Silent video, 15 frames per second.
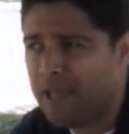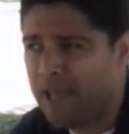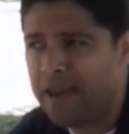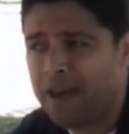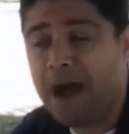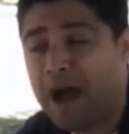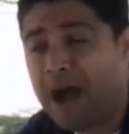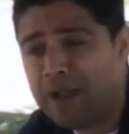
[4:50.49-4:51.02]

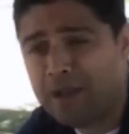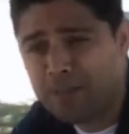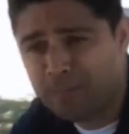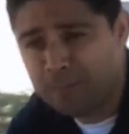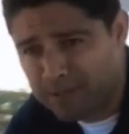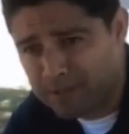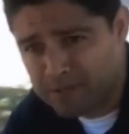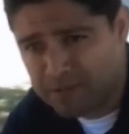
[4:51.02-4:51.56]
at a higher
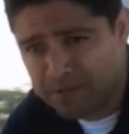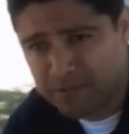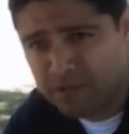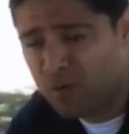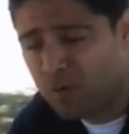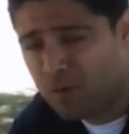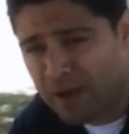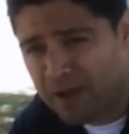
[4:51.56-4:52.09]
place
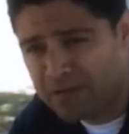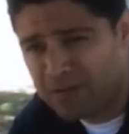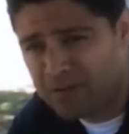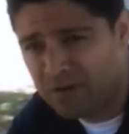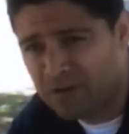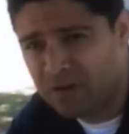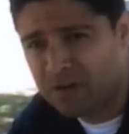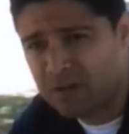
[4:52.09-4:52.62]
than where I
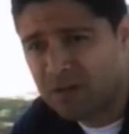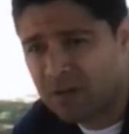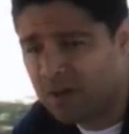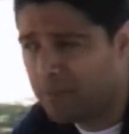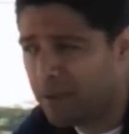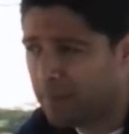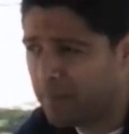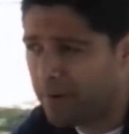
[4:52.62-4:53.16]
started.
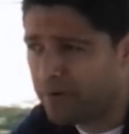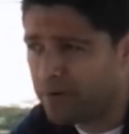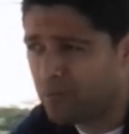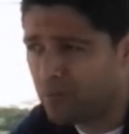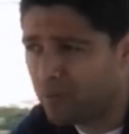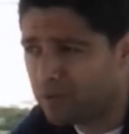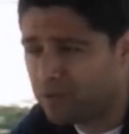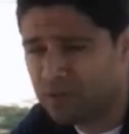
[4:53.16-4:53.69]
My parents
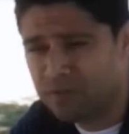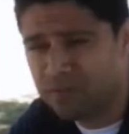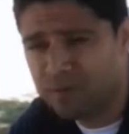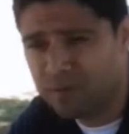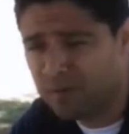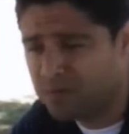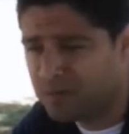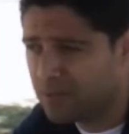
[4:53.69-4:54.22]
worked in the
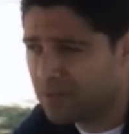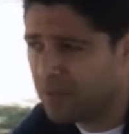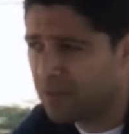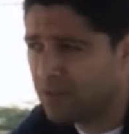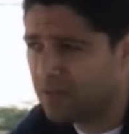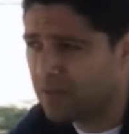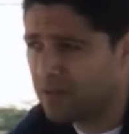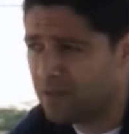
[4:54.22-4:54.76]
fields
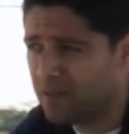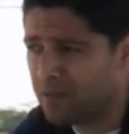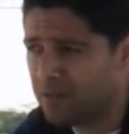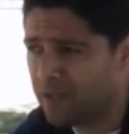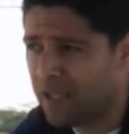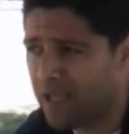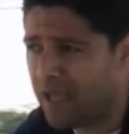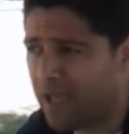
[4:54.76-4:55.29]

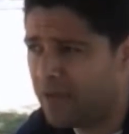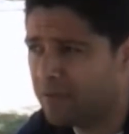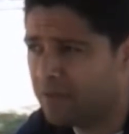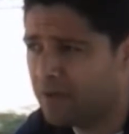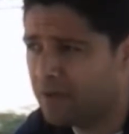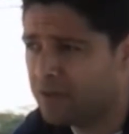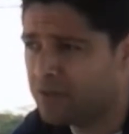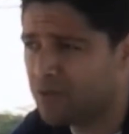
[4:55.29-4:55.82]
and they have
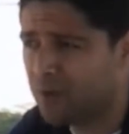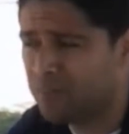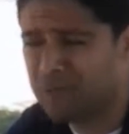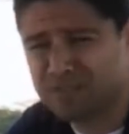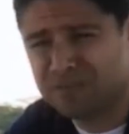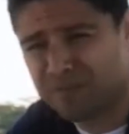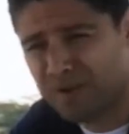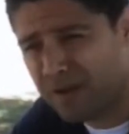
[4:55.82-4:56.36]
a job
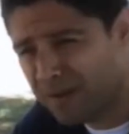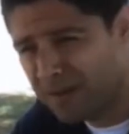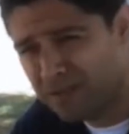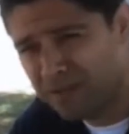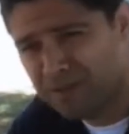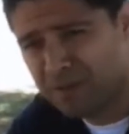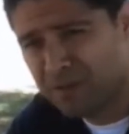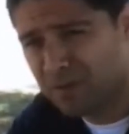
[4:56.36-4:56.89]
that's very
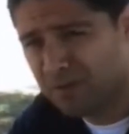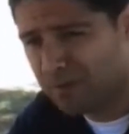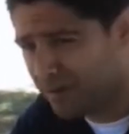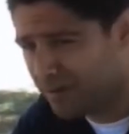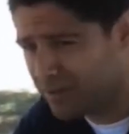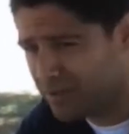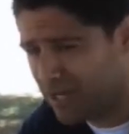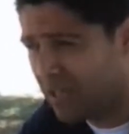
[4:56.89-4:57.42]
difficult,
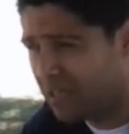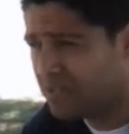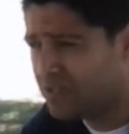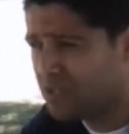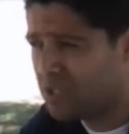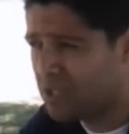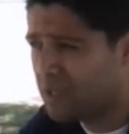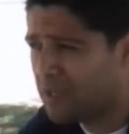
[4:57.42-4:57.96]
very
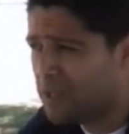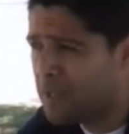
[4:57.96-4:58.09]
challenging.